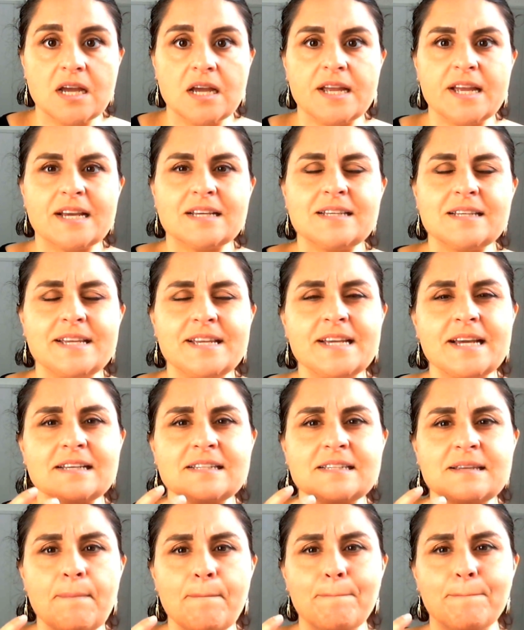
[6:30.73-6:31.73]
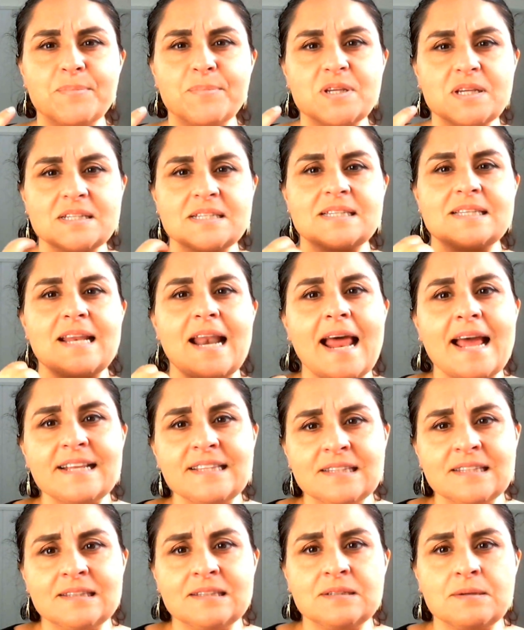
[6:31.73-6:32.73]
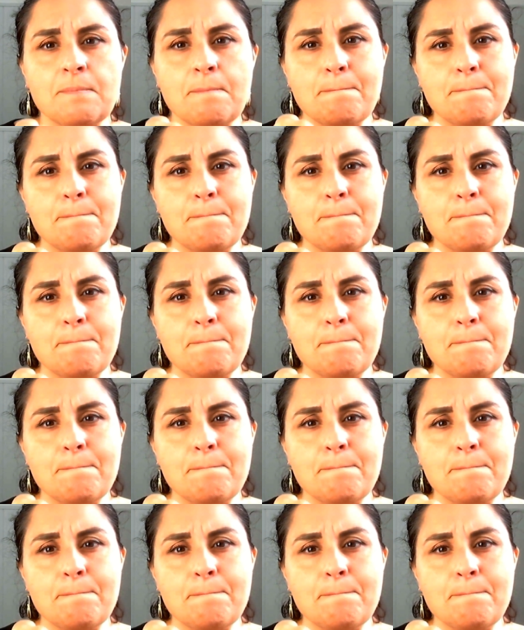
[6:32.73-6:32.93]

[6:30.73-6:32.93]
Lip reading: It has a slight